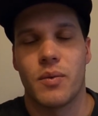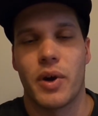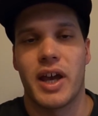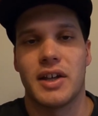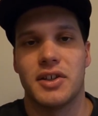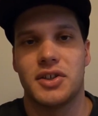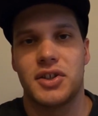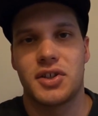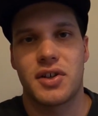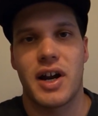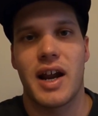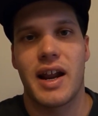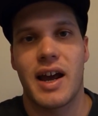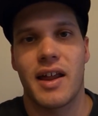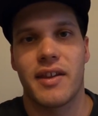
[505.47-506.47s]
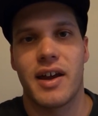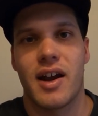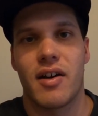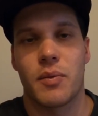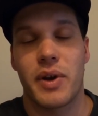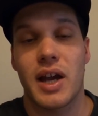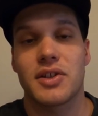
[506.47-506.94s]
we headed straight out
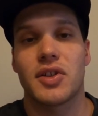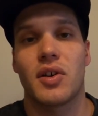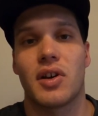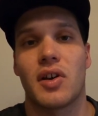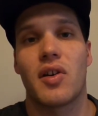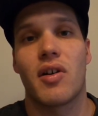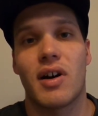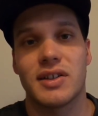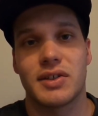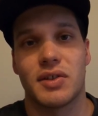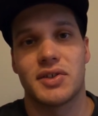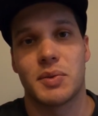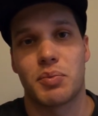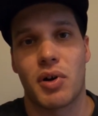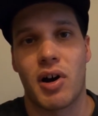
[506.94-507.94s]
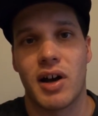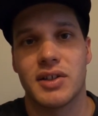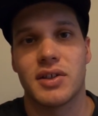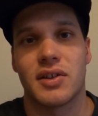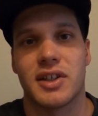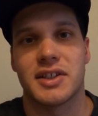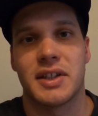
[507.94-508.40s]
there and we actually got a nice little
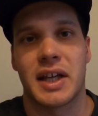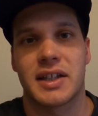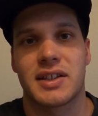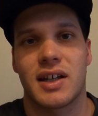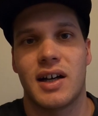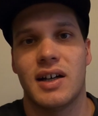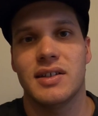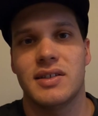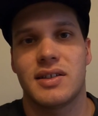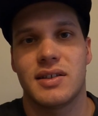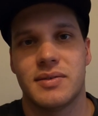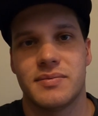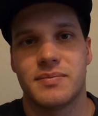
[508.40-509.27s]
surprise on this next cast.